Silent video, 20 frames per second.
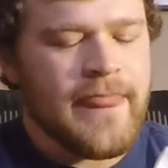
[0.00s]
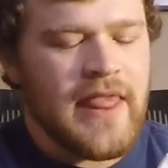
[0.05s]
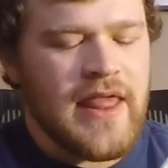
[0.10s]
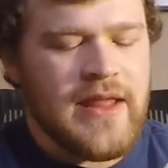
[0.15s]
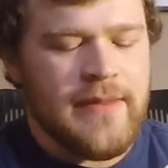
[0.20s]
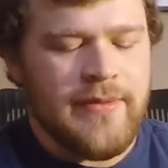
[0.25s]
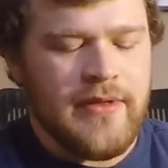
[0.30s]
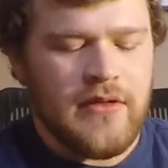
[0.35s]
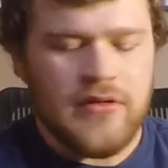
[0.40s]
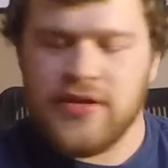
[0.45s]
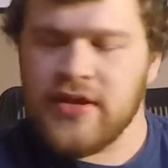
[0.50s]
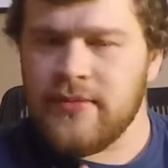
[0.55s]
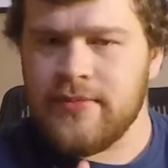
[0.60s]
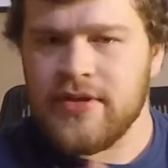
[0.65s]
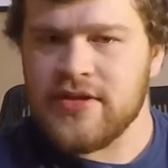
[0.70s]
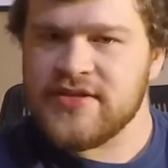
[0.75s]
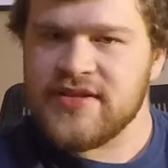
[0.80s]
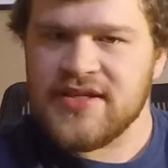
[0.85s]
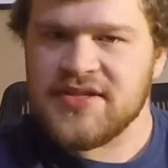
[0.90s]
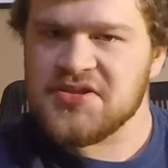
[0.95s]
it. Yeah, but
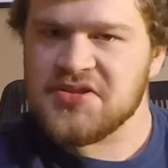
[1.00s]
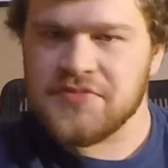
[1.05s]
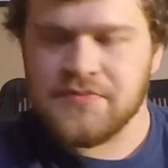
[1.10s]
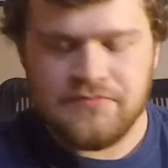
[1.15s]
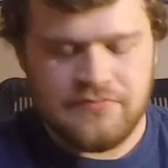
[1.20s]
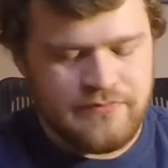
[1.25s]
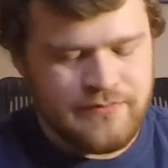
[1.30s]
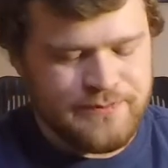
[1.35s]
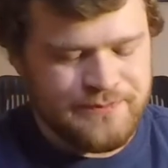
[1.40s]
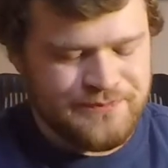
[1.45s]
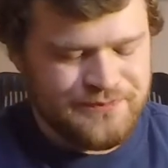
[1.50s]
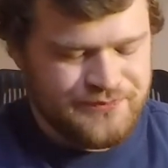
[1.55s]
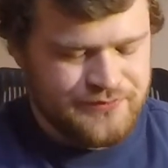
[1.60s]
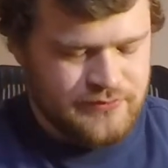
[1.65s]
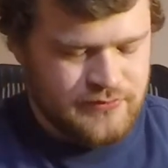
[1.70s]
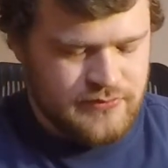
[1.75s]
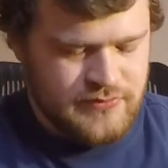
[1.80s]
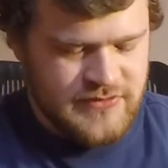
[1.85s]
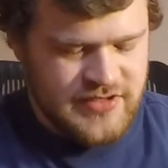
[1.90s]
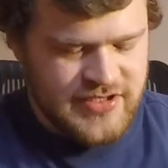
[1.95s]
it tastes
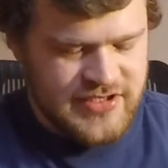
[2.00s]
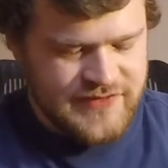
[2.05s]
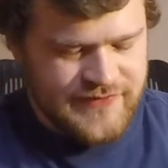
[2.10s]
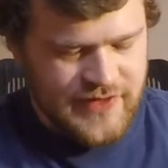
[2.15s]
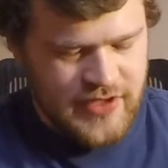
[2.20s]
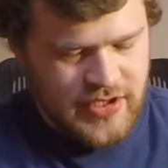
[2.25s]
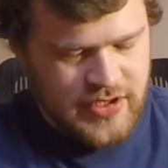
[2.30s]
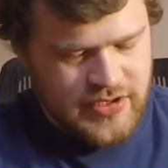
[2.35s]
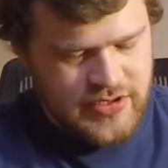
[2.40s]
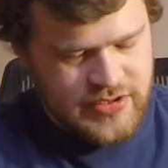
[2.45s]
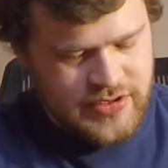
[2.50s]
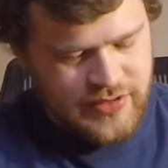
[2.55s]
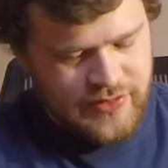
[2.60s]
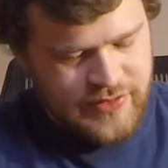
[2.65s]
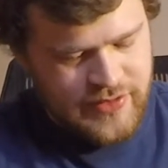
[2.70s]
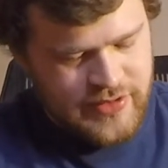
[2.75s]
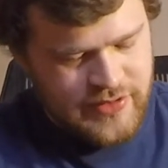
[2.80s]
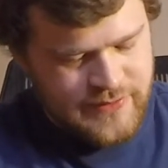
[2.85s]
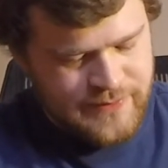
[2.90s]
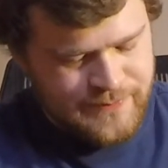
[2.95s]
fine.
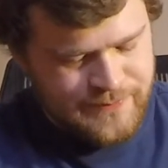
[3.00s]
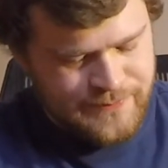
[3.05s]
Nothing,